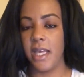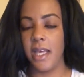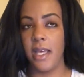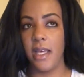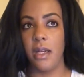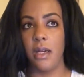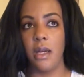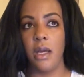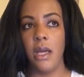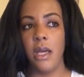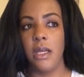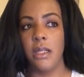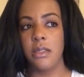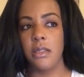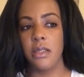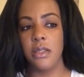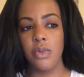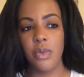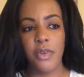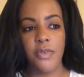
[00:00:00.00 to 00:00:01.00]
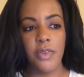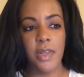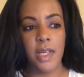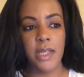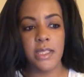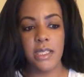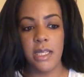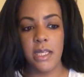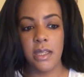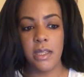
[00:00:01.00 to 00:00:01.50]
And just
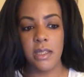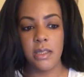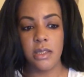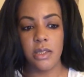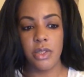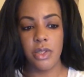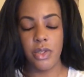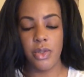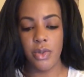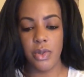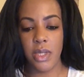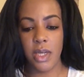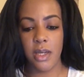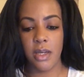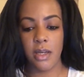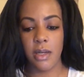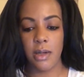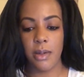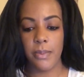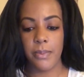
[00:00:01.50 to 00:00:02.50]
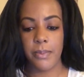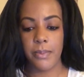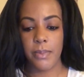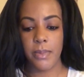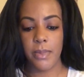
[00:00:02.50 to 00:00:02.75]
reflecting in this new year,